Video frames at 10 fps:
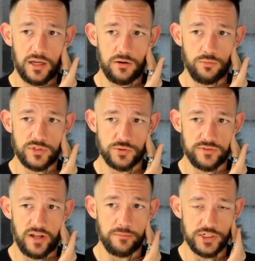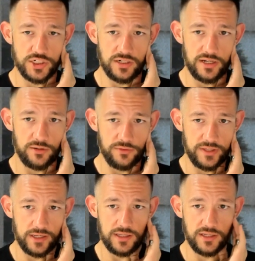which was not mentioned, I don't
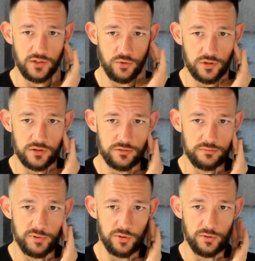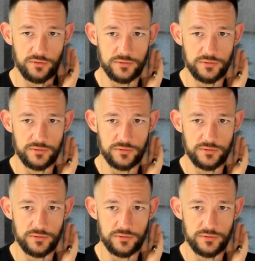think, in your poll,